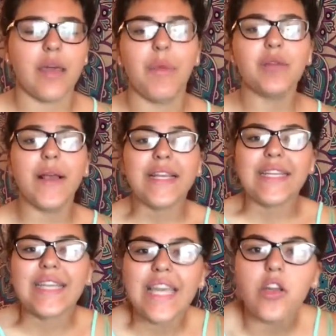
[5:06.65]
it makes my
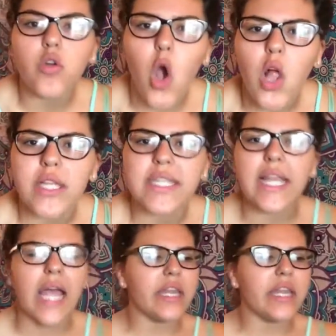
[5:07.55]
skin crawl inside.